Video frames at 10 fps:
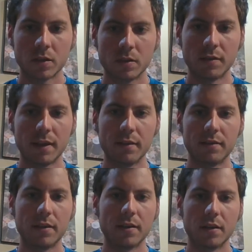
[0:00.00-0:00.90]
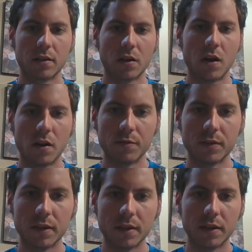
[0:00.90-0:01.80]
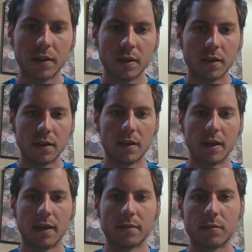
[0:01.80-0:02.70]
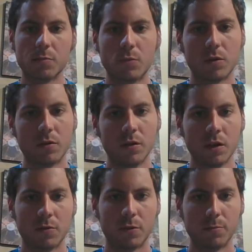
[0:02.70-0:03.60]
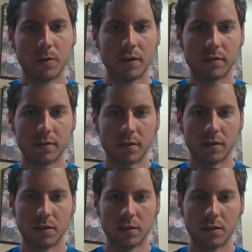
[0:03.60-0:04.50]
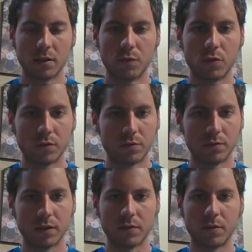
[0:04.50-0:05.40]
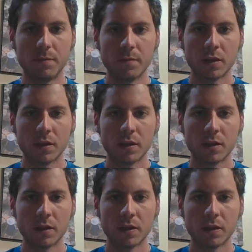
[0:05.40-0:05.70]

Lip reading: tasted in the coffee, and it has a more robust and fuller flavor.